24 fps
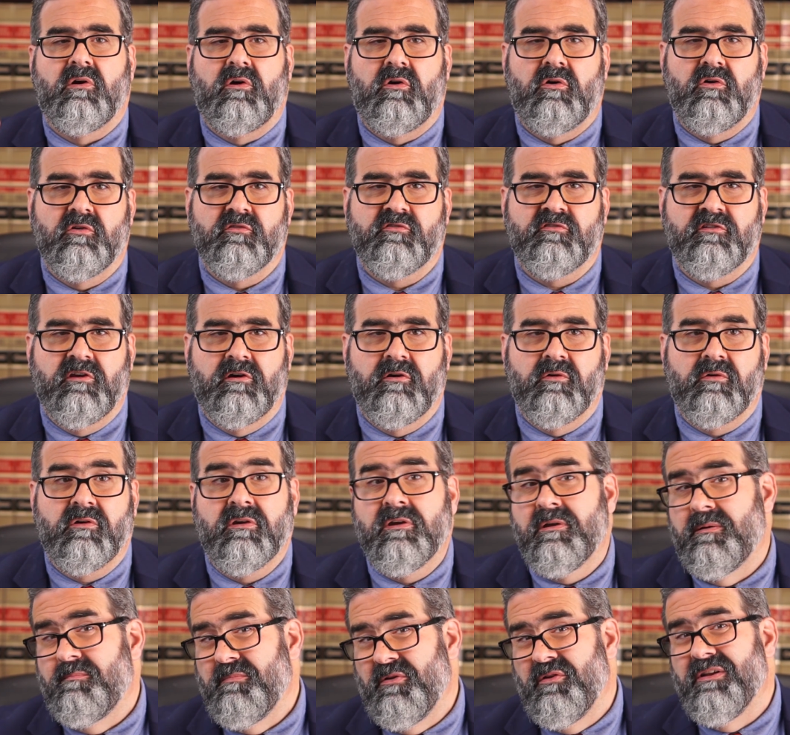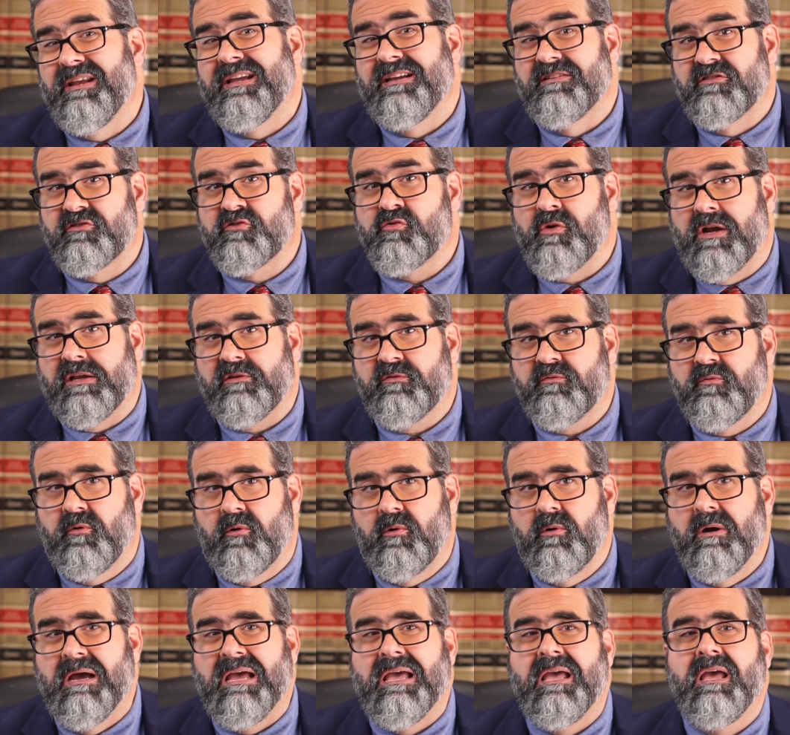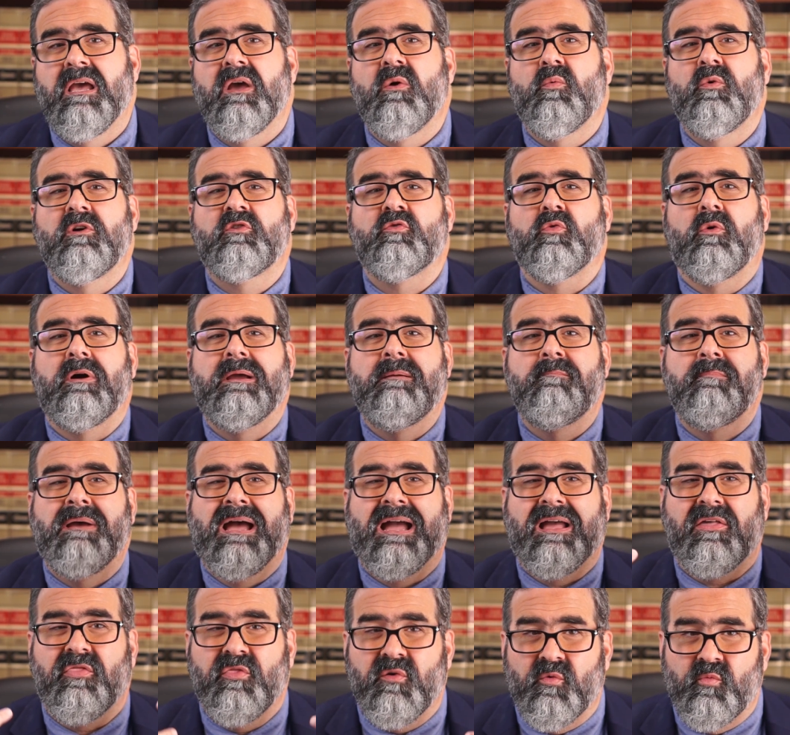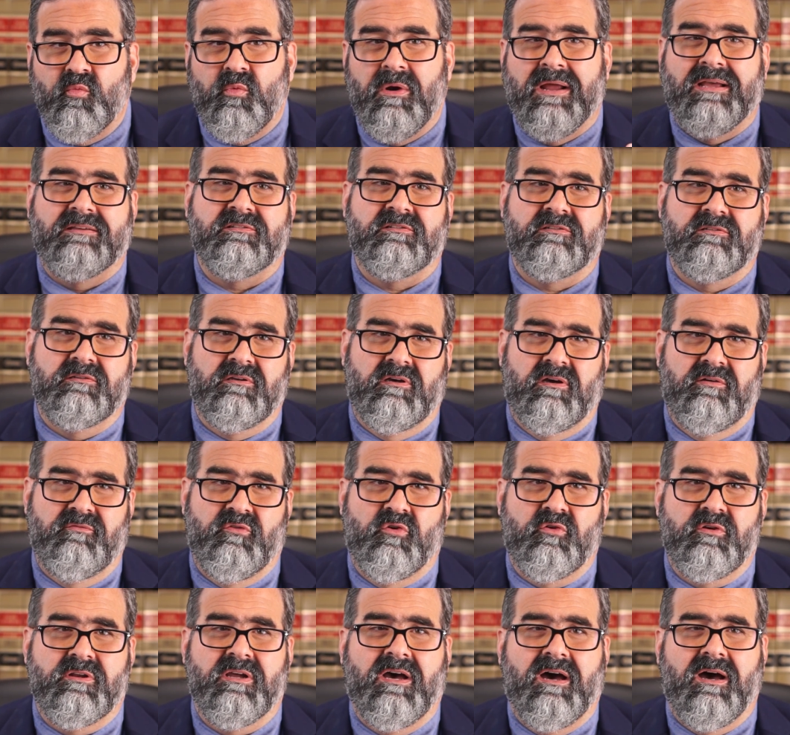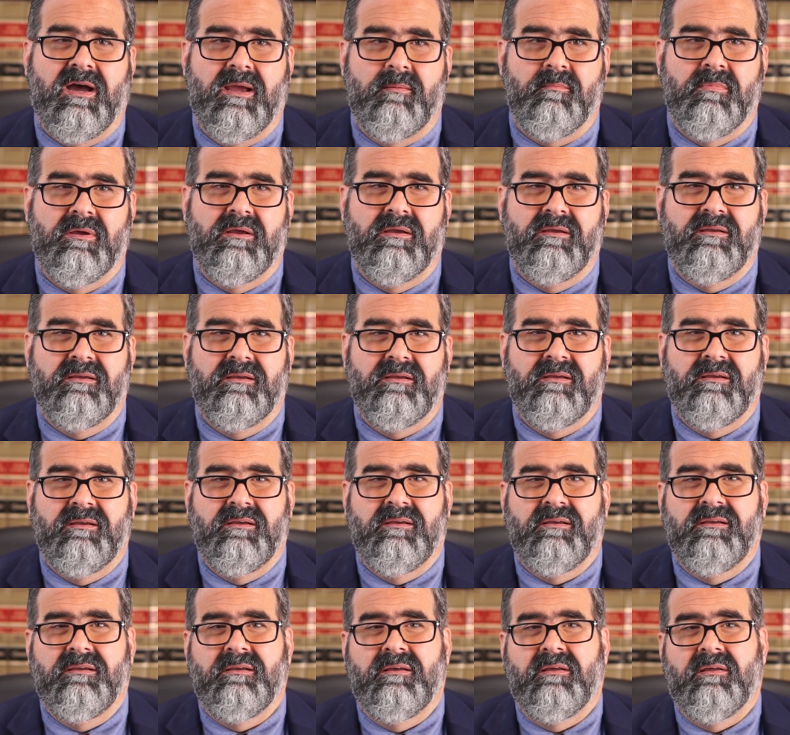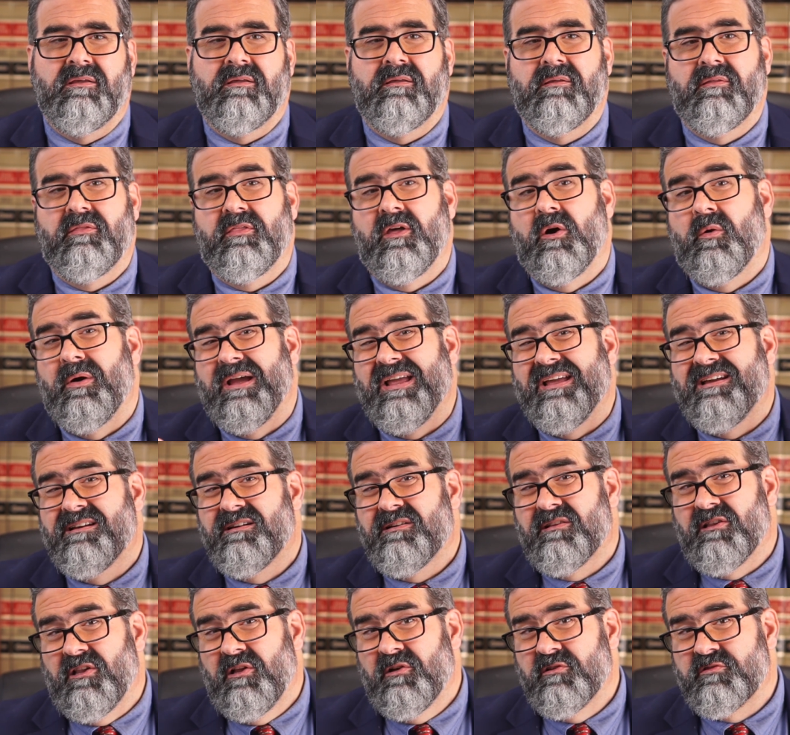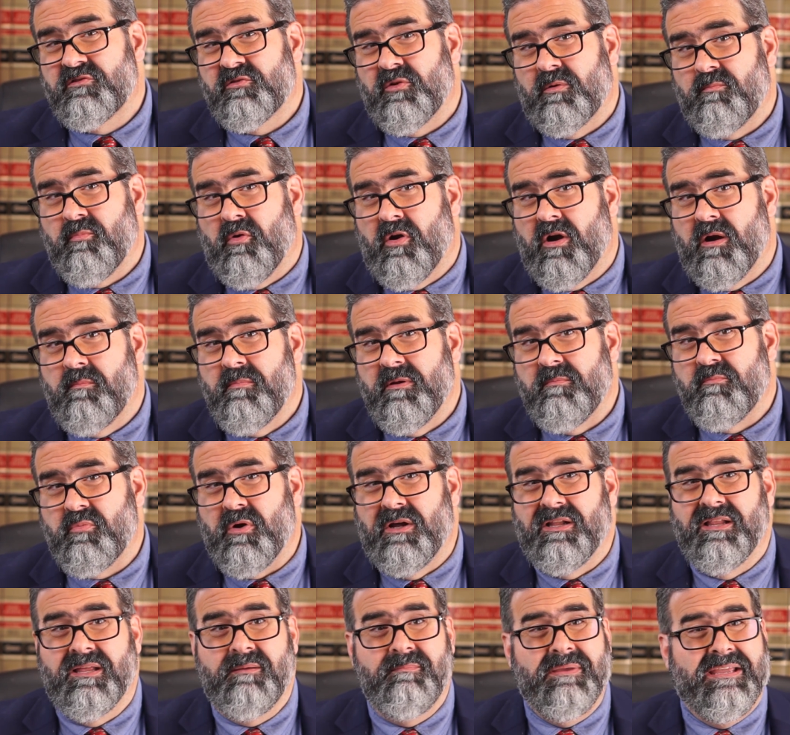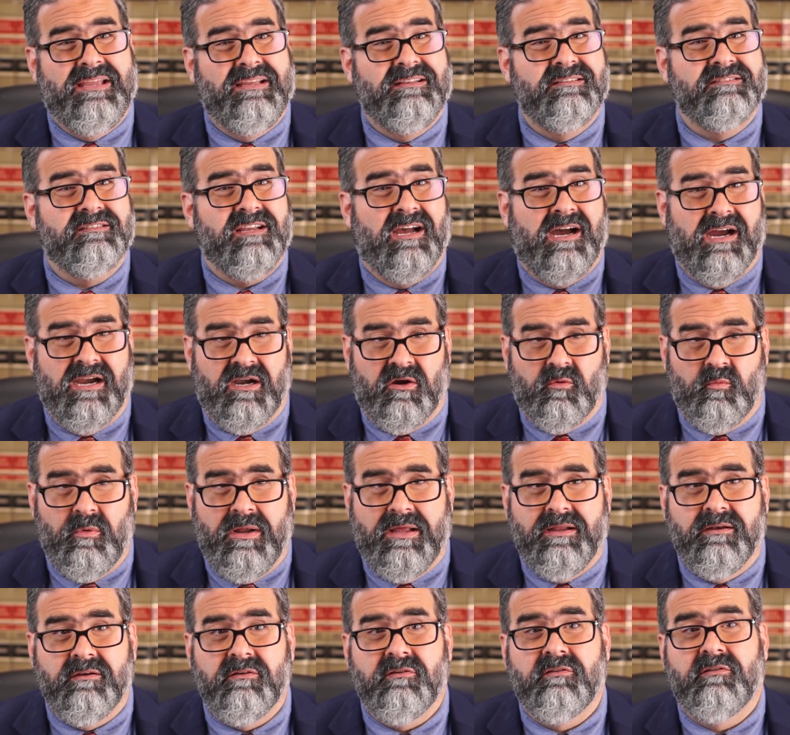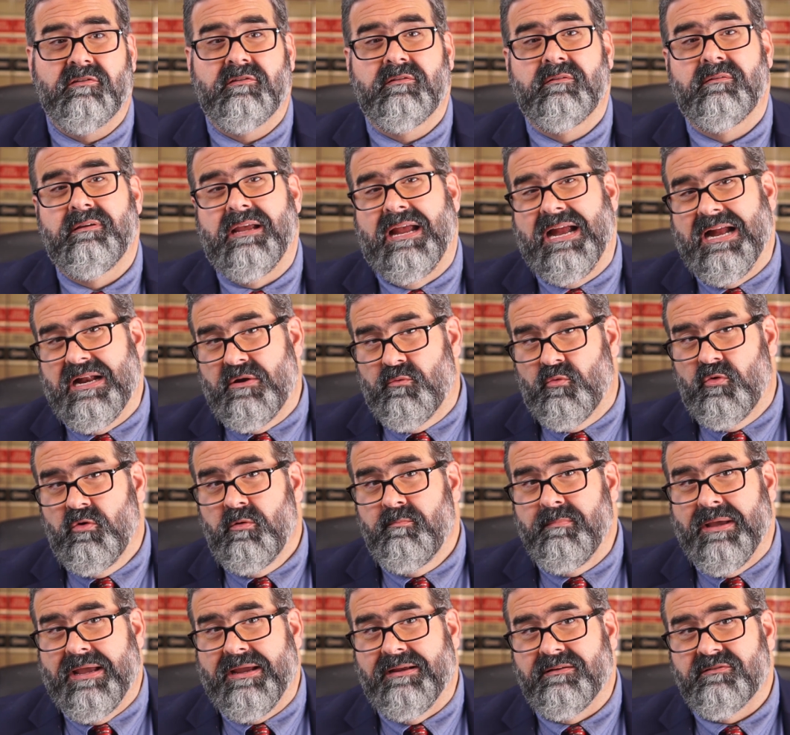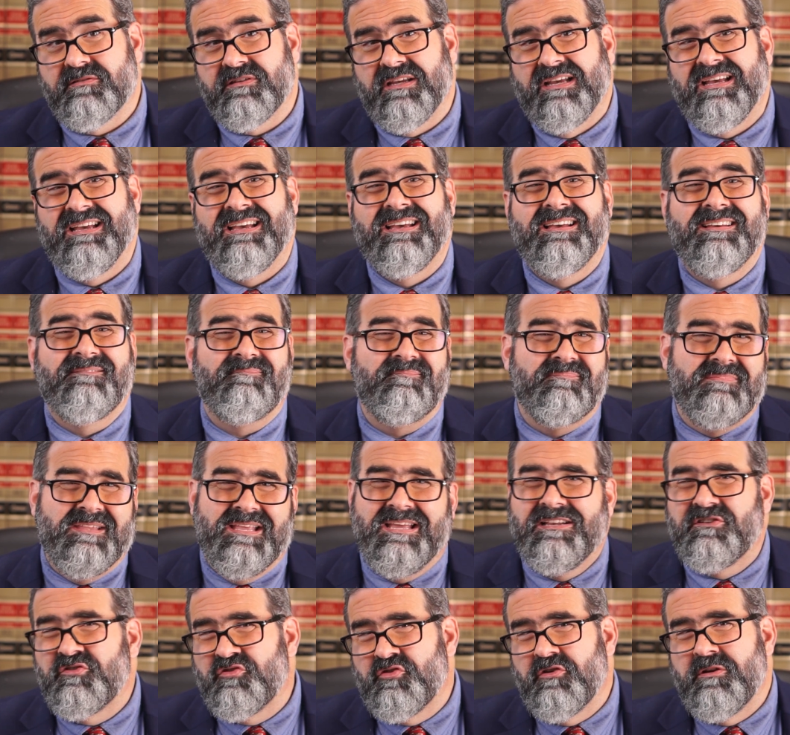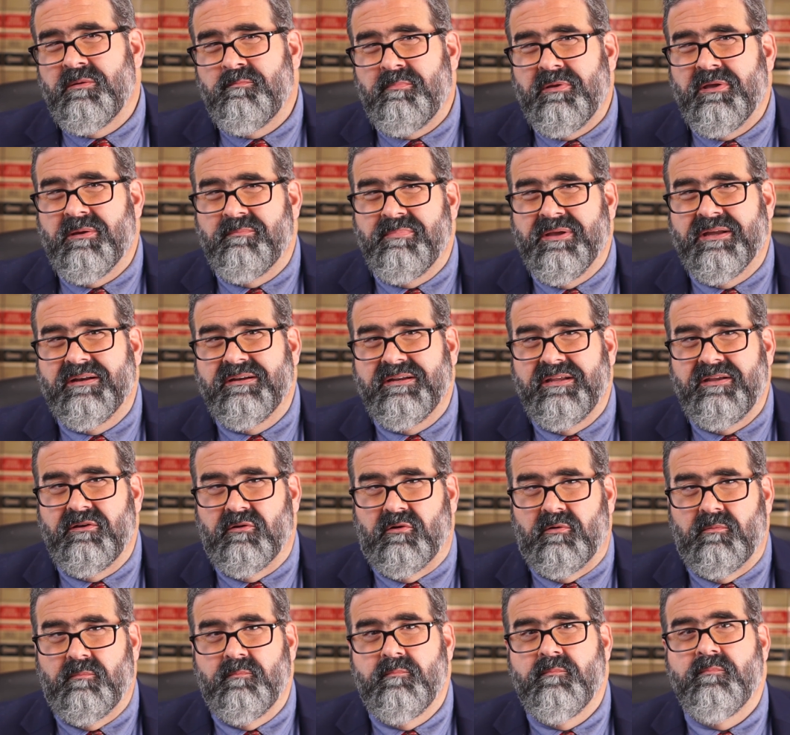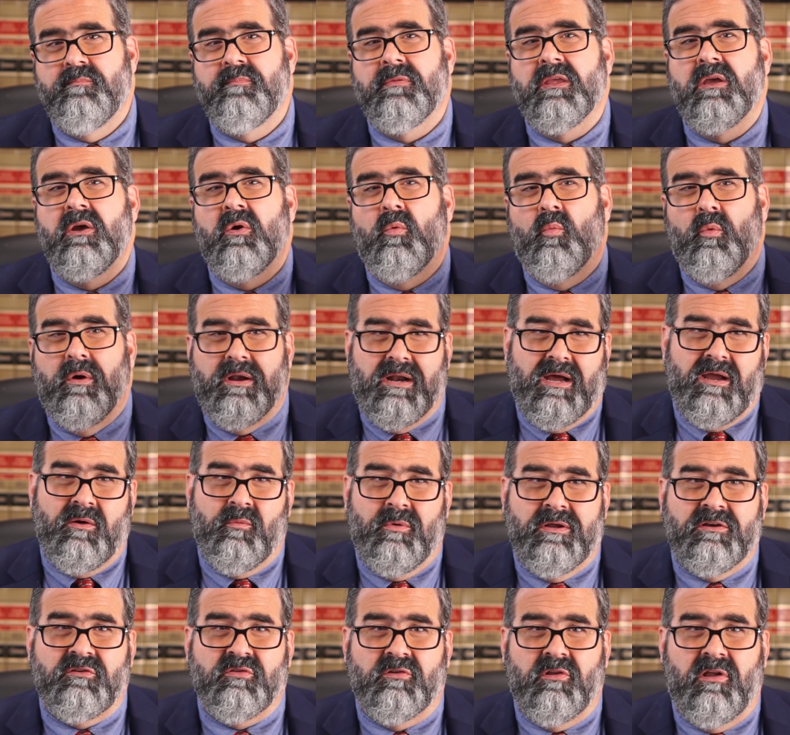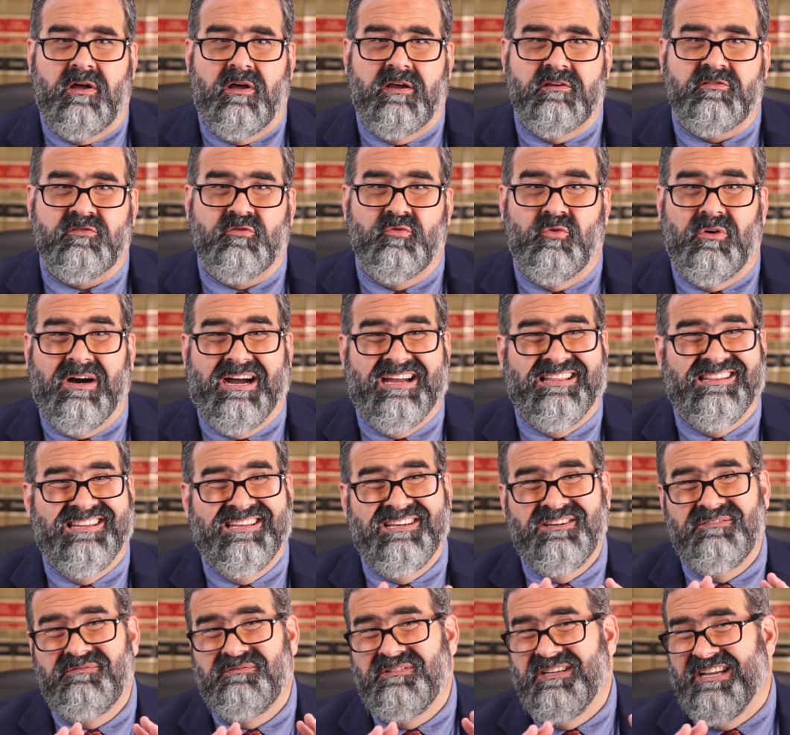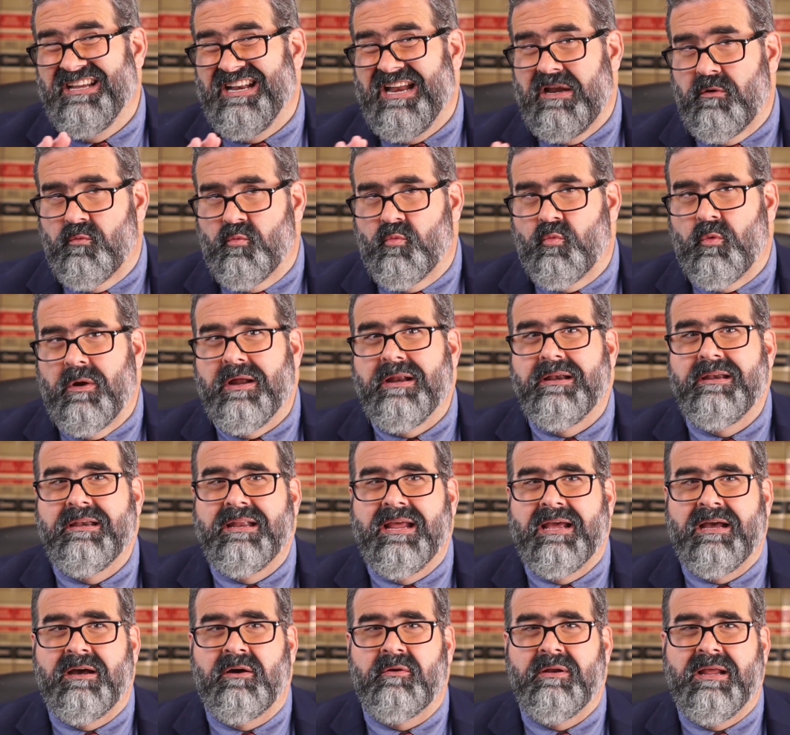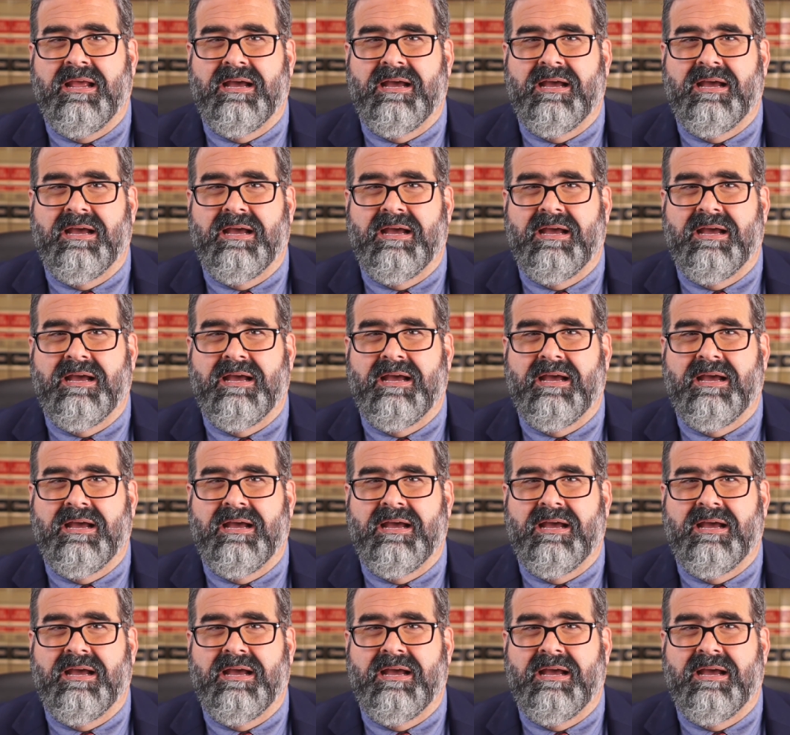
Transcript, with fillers: Also, commuting is stressful, which will impact the rest of your time. Though a closer apartment probably means higher rent and roommates, it shouldn't be a big deal. When I went to law school, I lived in a rundown